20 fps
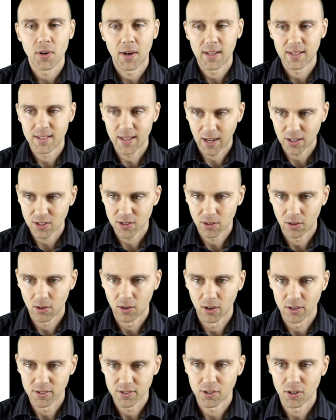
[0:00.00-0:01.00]
transaction
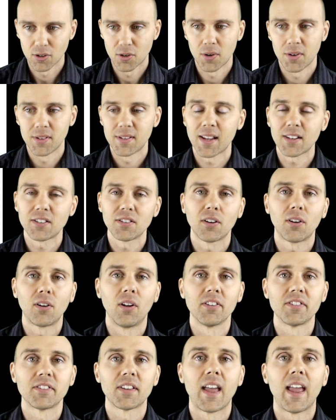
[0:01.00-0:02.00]
costs. So transaction
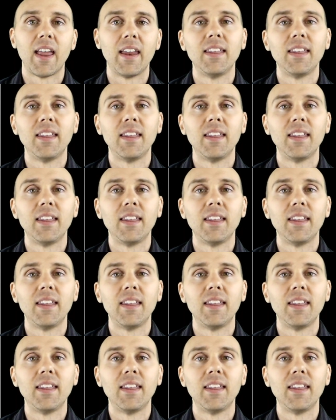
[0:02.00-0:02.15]
costs are